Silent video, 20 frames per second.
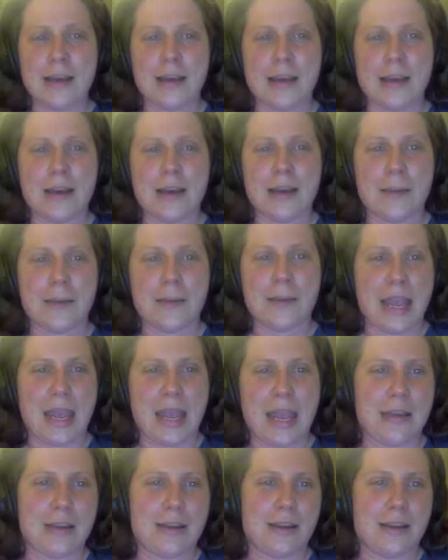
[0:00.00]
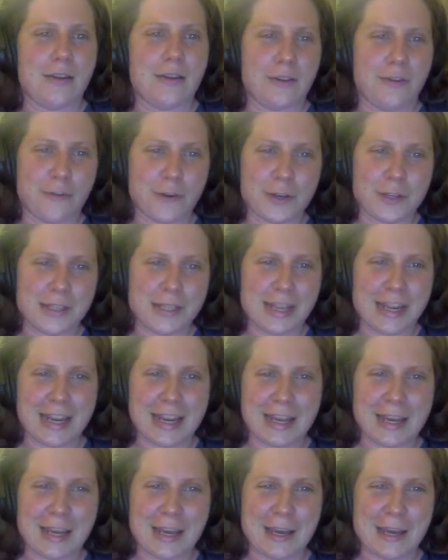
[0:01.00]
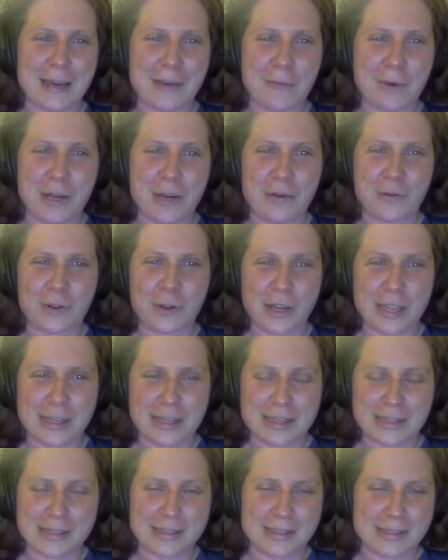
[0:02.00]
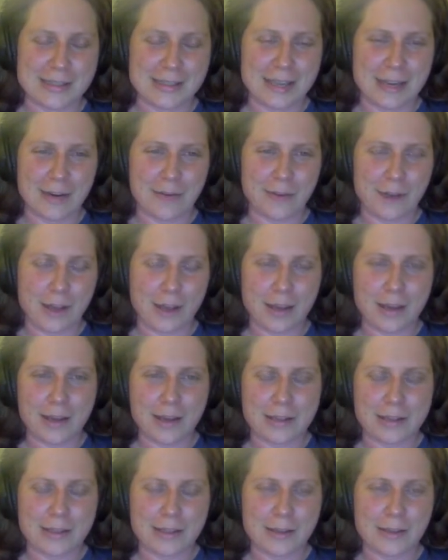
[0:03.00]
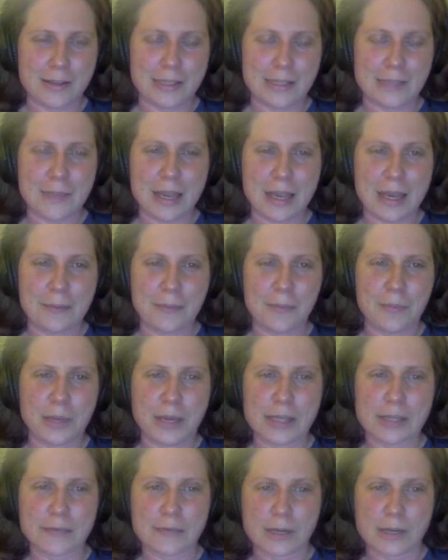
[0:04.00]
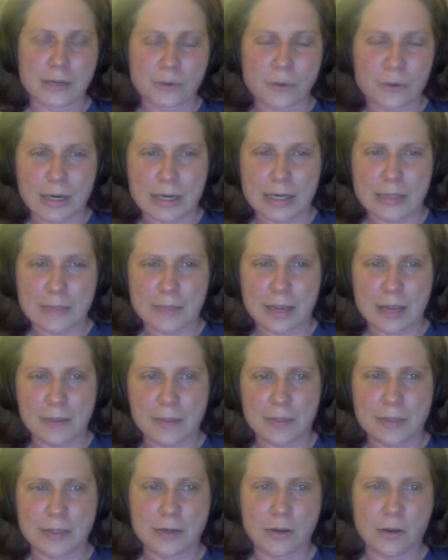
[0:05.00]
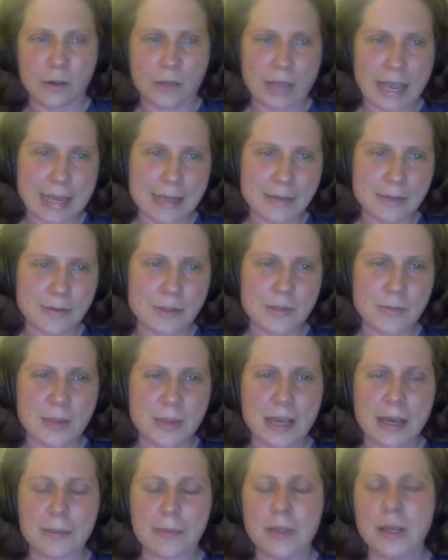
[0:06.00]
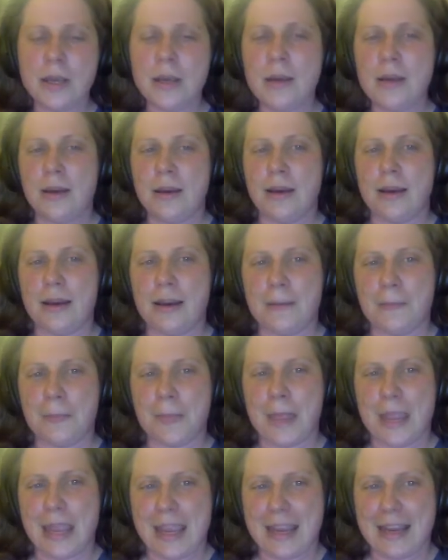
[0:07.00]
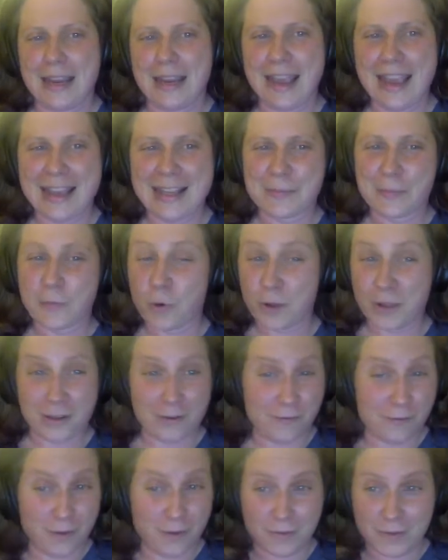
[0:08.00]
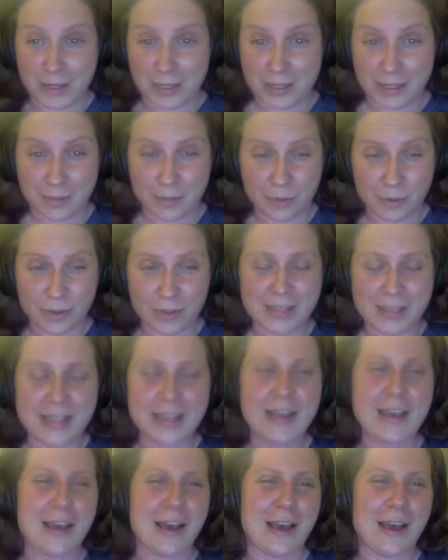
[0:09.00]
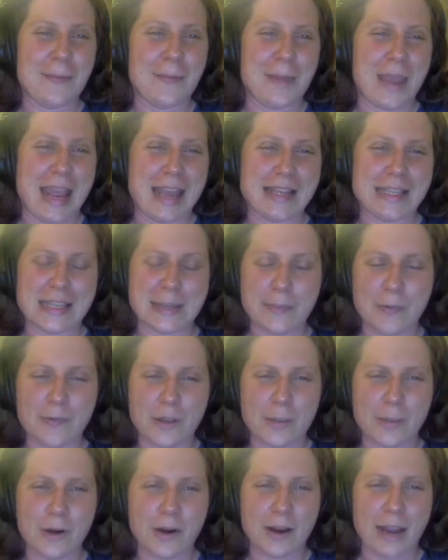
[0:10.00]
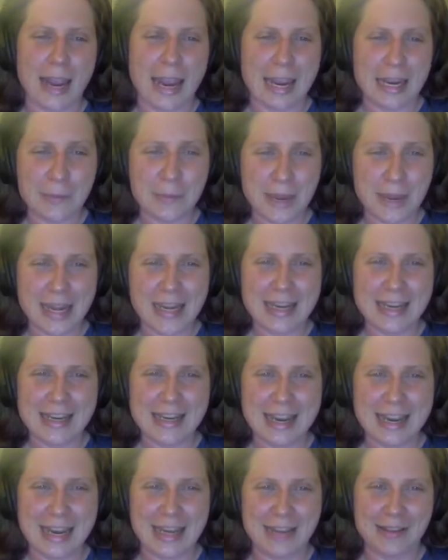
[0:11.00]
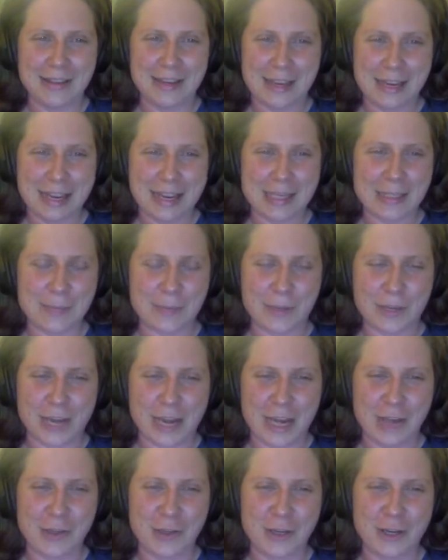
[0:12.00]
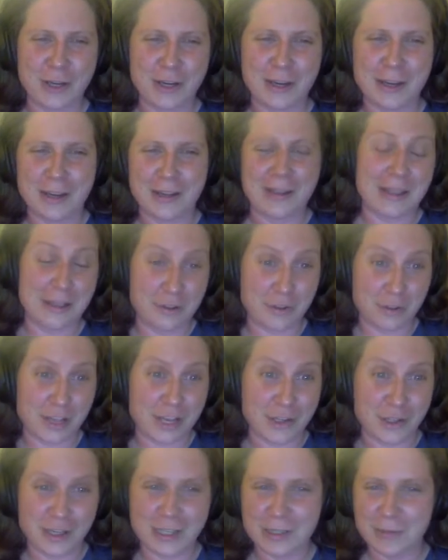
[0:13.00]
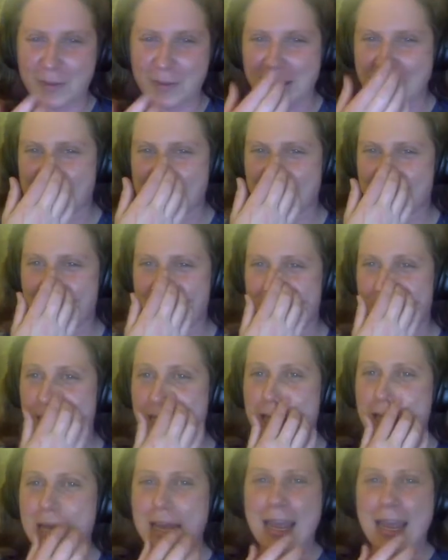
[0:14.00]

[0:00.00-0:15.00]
And the first thing, when you look at this set of icons on this map, because Victoria's map is an all hazards map, It has more than 50 symbols, and some of them are animated in the explanation and the legend, basically.